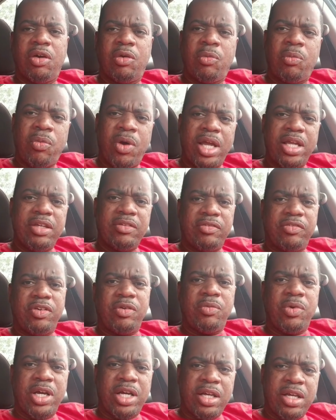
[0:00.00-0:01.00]
Wait for
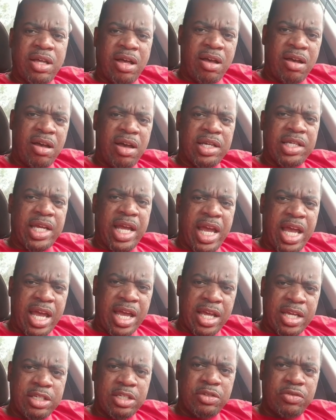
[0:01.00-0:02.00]
what God
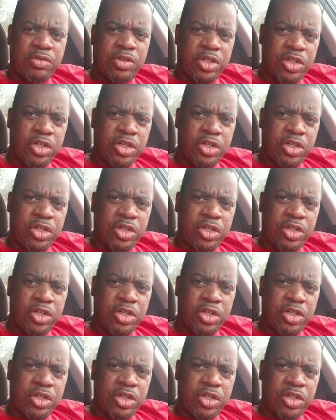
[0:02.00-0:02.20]
has for